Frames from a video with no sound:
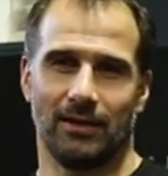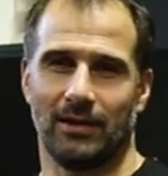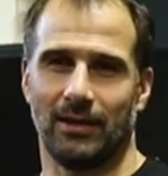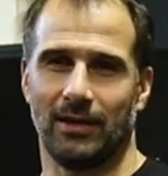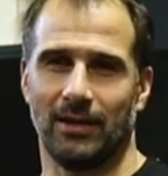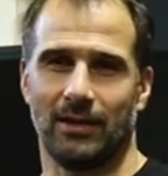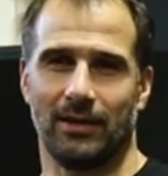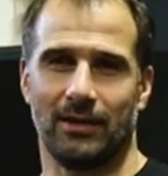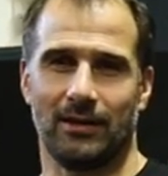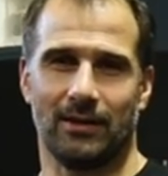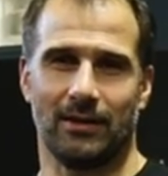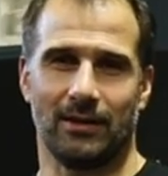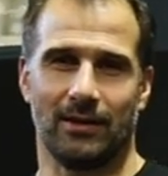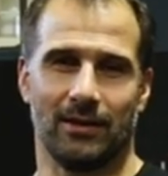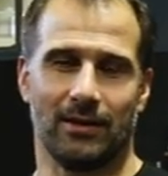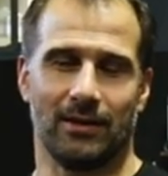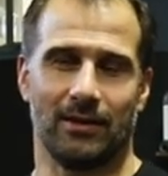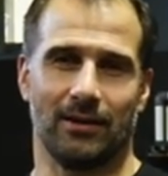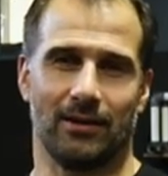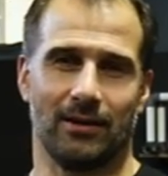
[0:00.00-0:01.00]
and
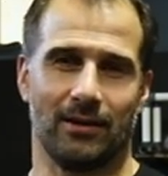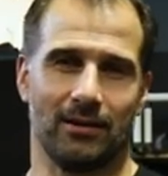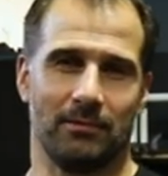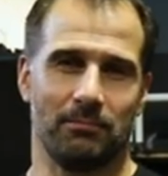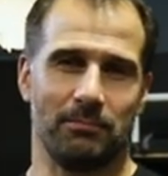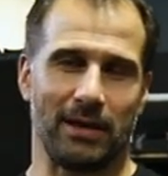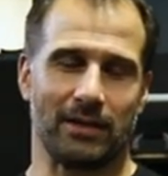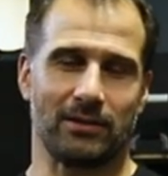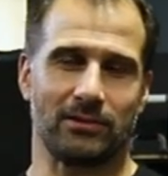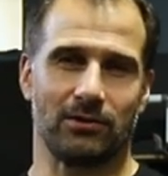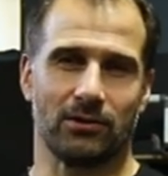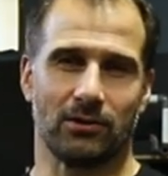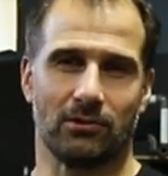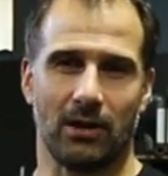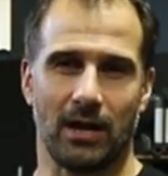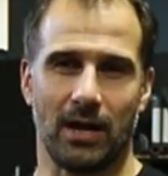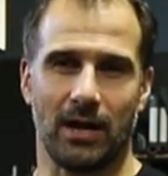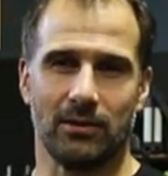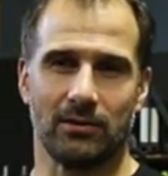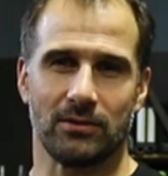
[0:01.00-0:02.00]
uh, back to the
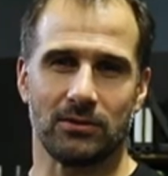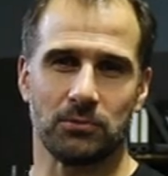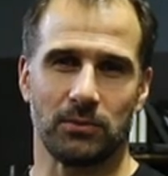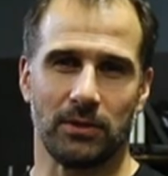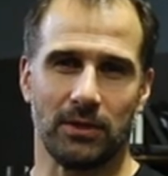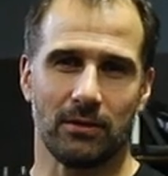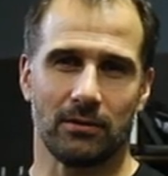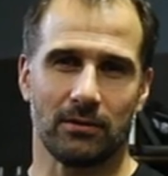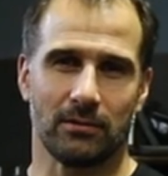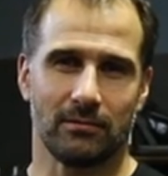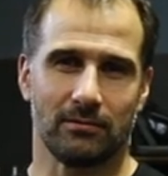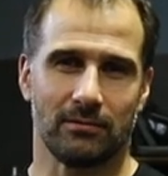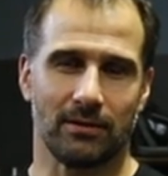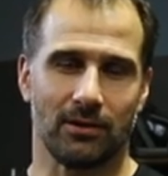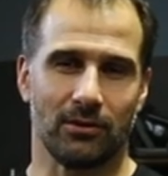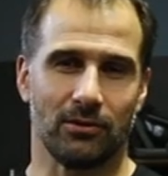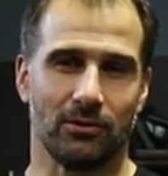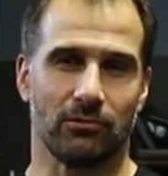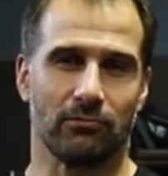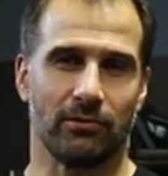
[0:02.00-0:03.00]
grind this week.
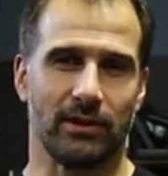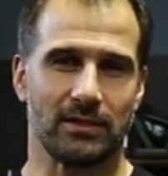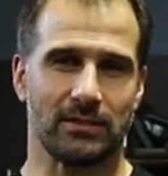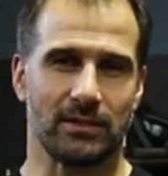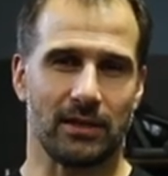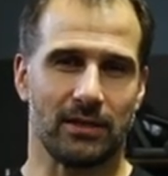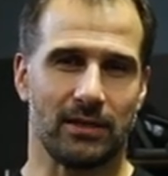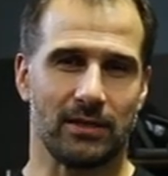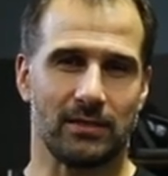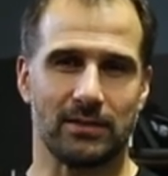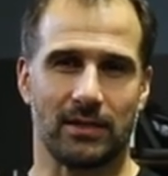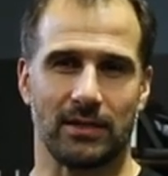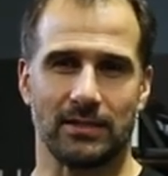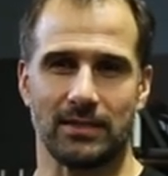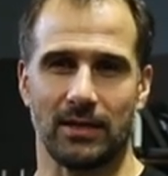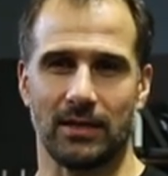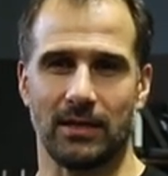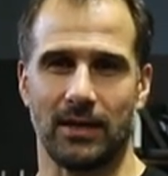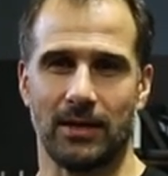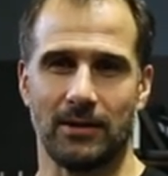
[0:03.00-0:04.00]
Had a good rest day yesterday,
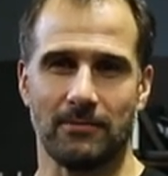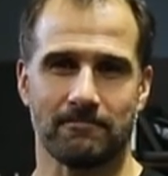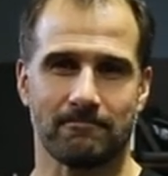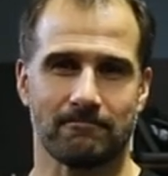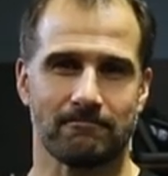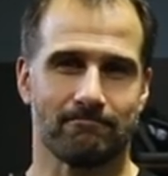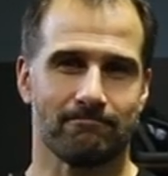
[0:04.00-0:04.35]
Sunday.